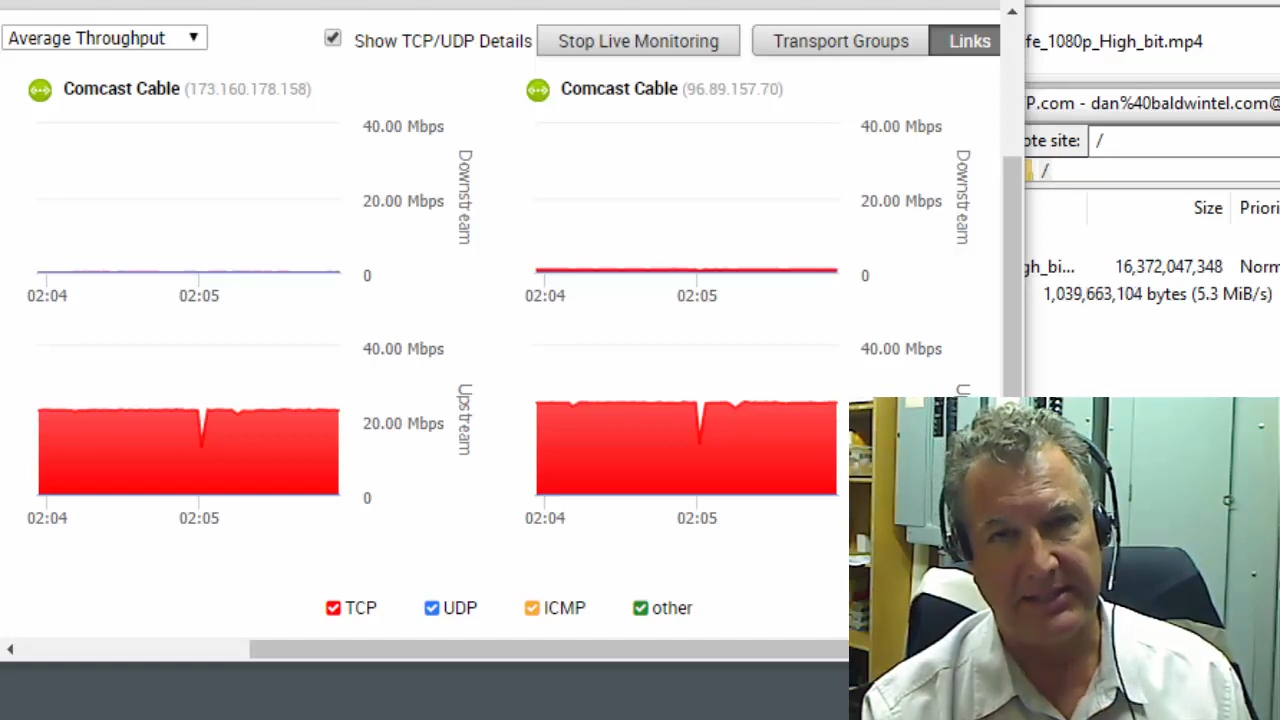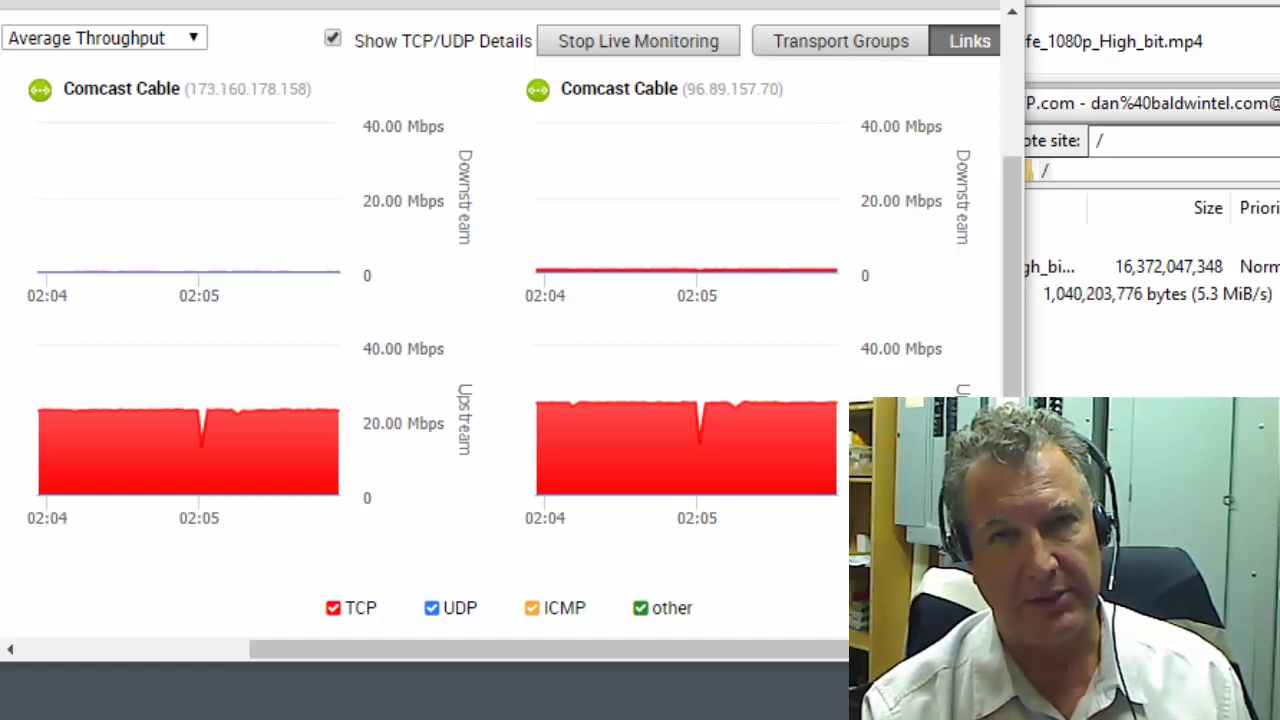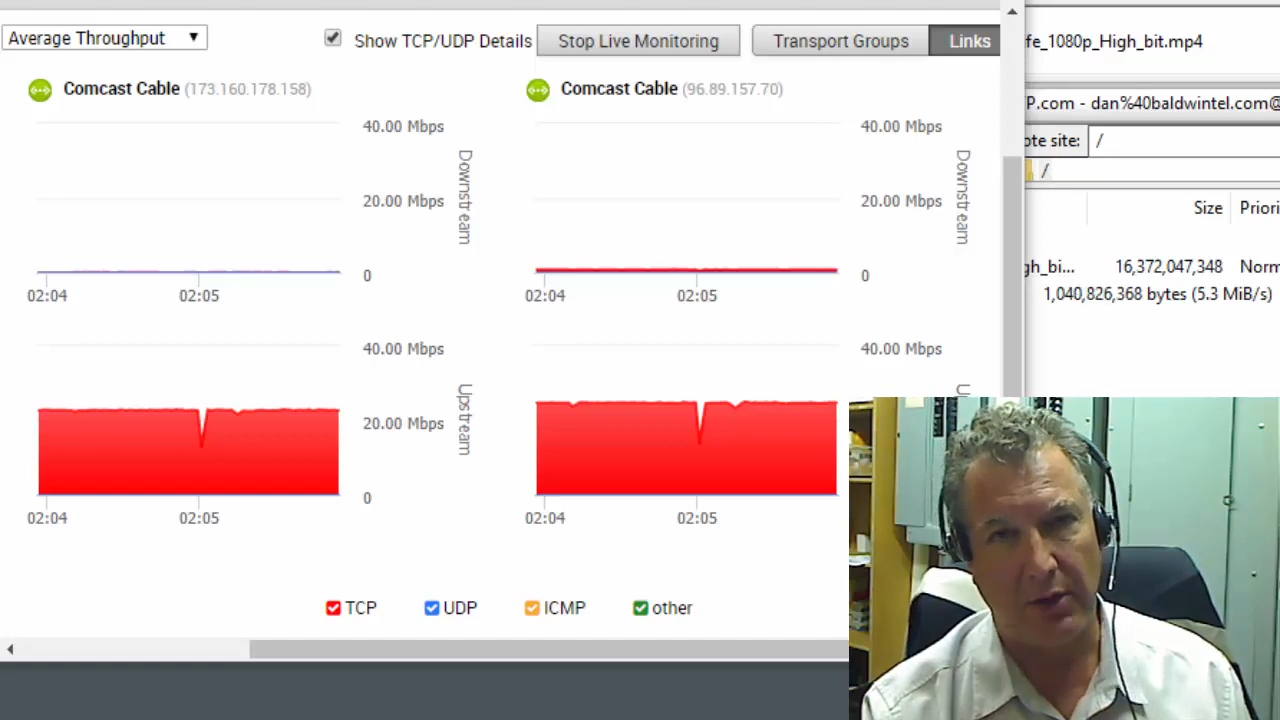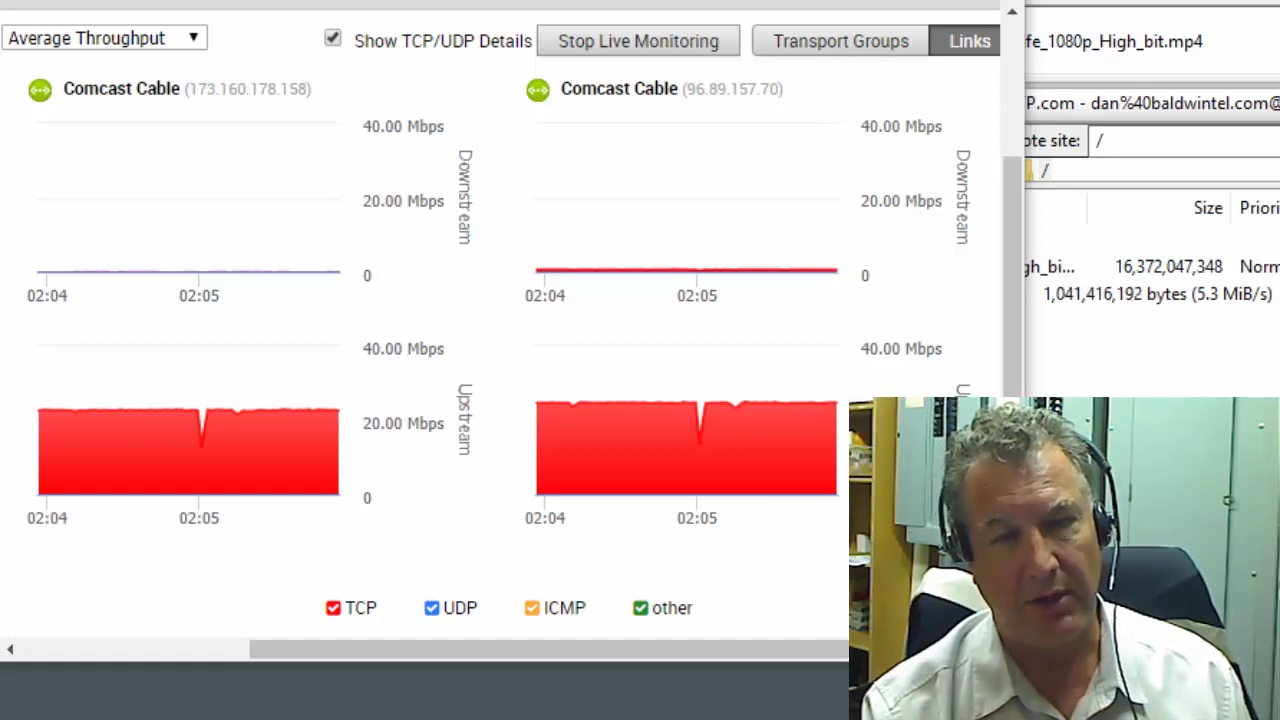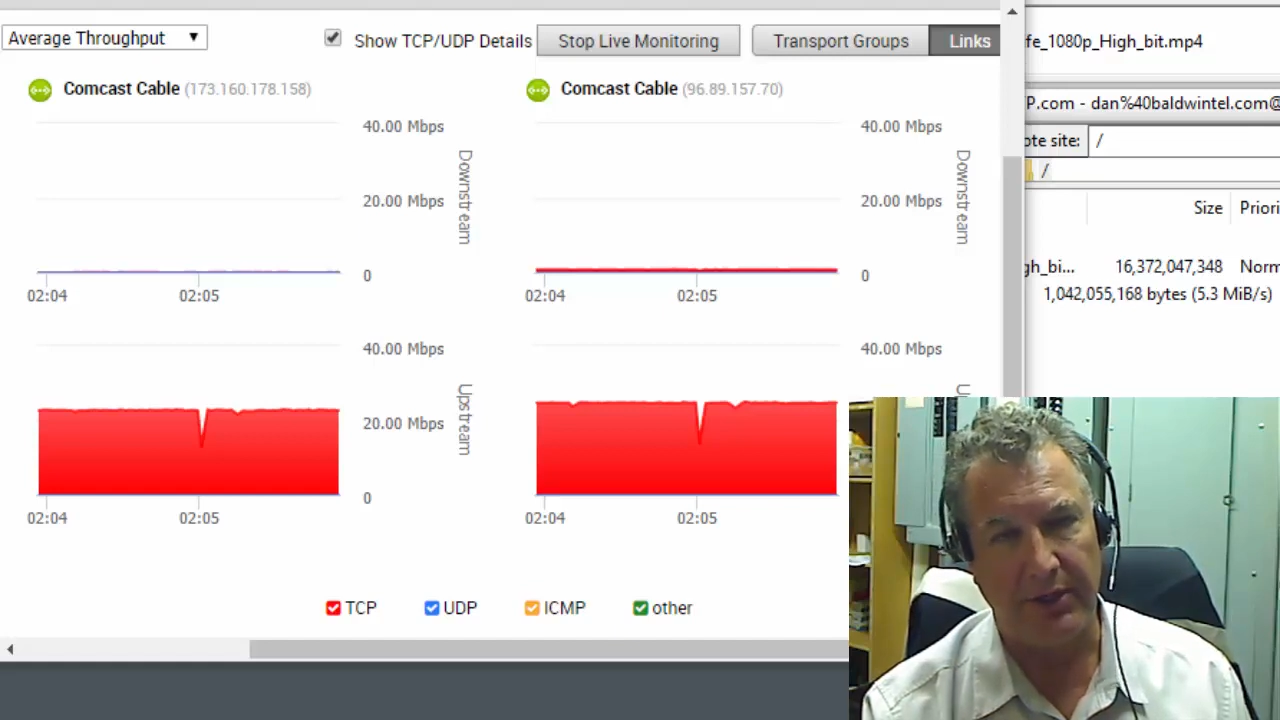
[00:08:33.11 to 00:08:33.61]
is
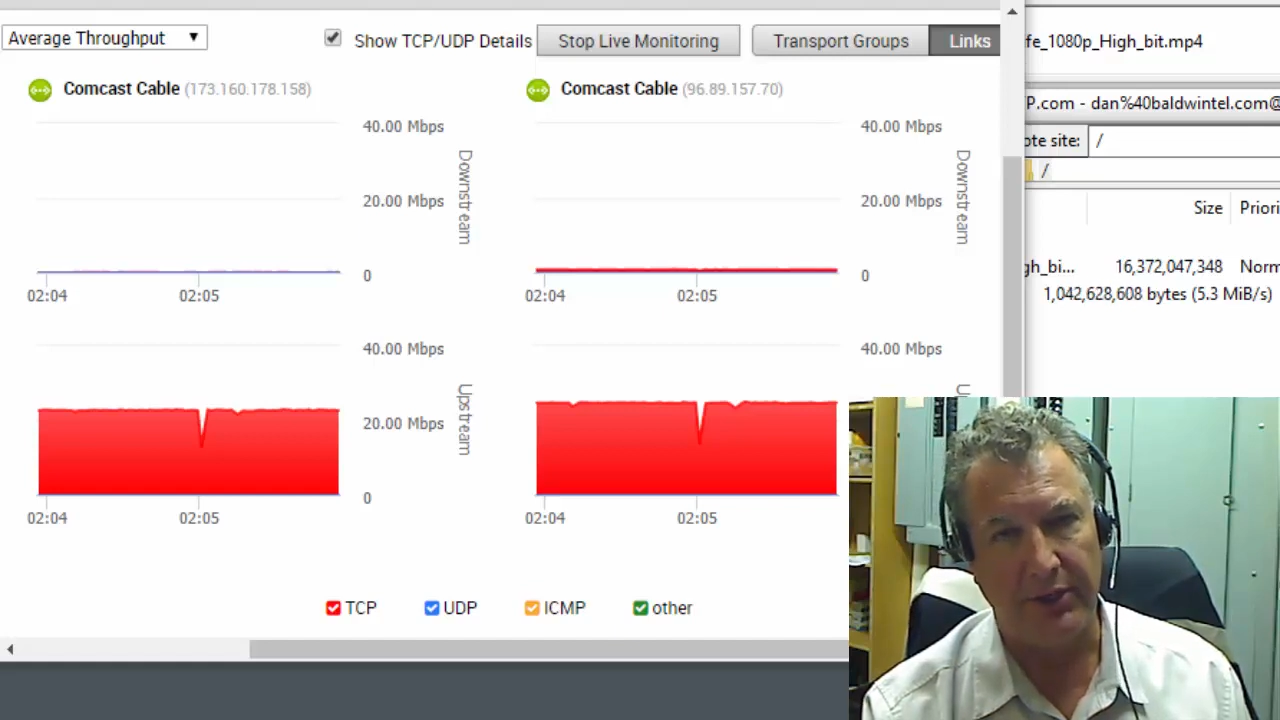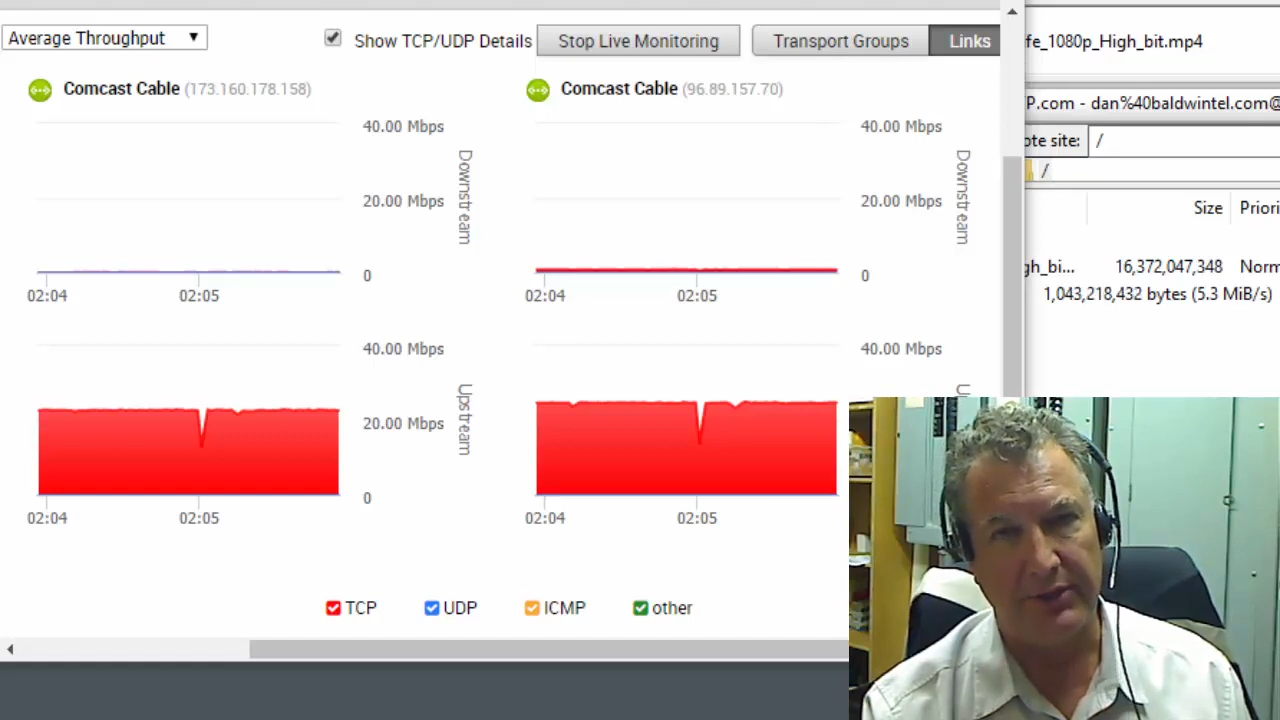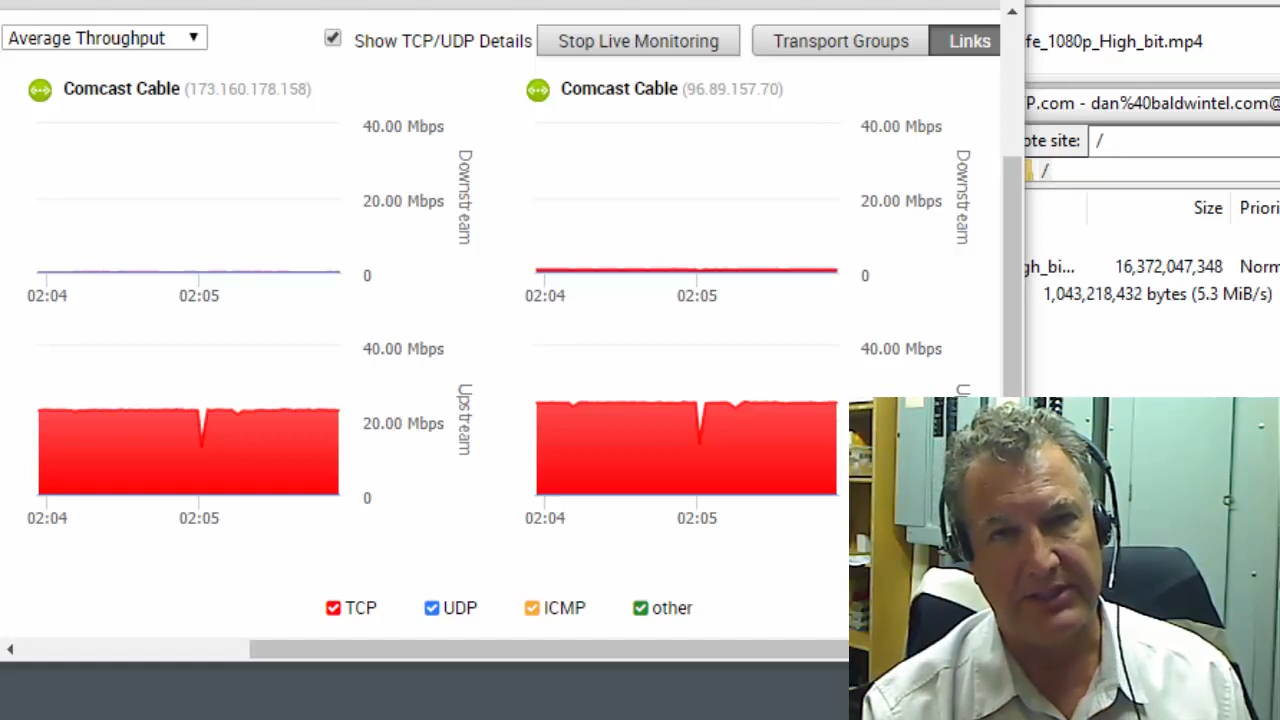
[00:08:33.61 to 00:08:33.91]
throttling you.